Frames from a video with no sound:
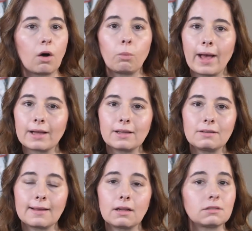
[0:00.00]
A
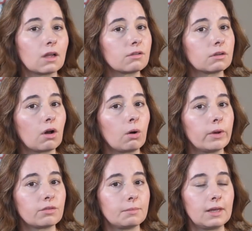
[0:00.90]
wagging tail doesn't
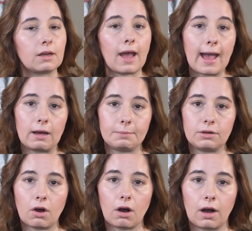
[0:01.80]
always mean a
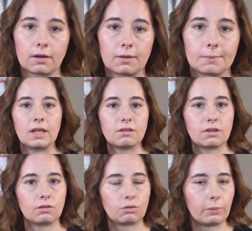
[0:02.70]
happy dog.
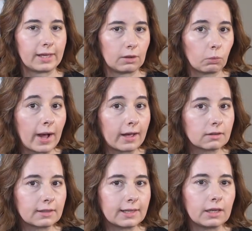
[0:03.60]
Is it swinging
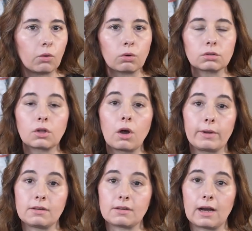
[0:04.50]
wildly or low
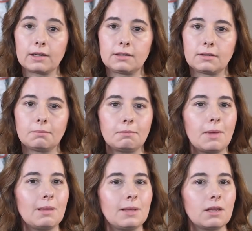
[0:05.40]
and tucked?
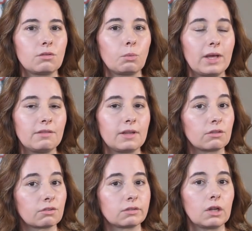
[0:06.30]
Maybe it's
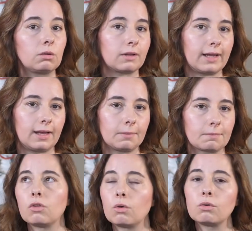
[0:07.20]
waving slowly.
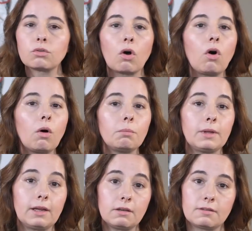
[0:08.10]
Those all
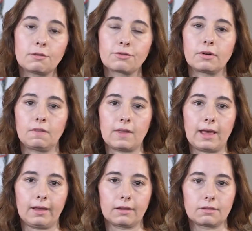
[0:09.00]
mean different
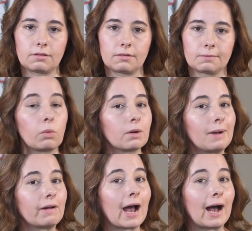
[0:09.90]
things. What
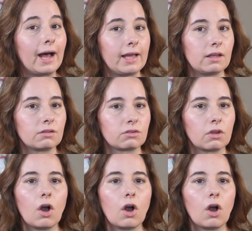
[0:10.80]
about eyes?